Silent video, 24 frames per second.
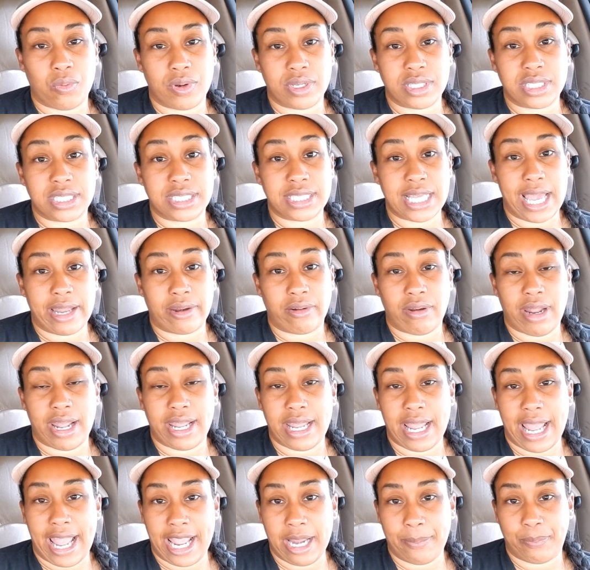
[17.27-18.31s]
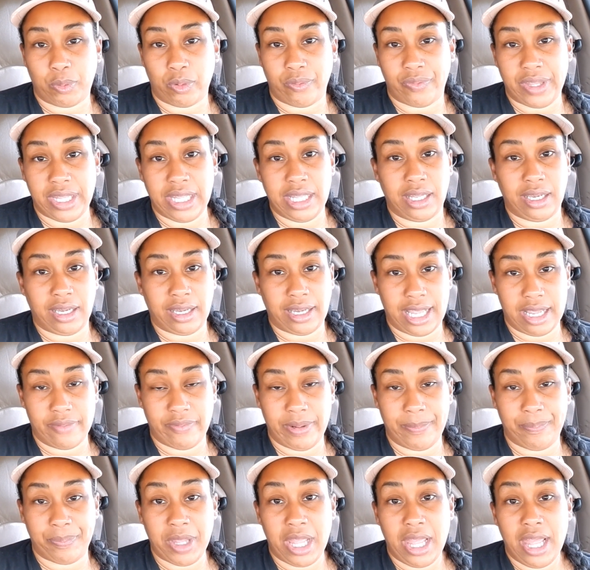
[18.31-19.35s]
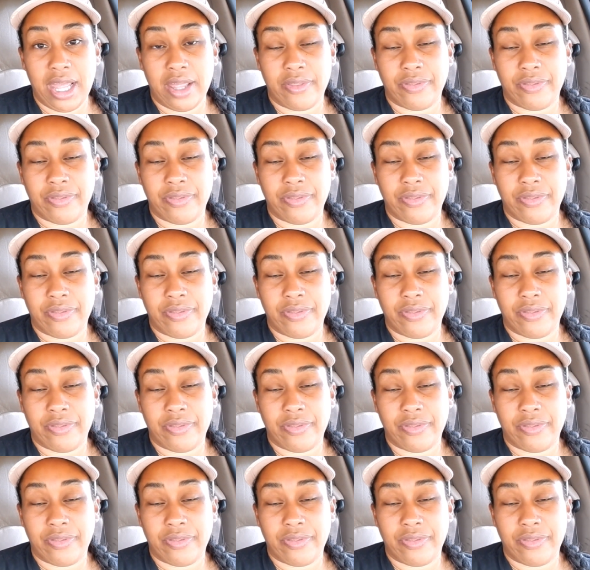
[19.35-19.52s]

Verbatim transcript: on Saturday, April the 11th.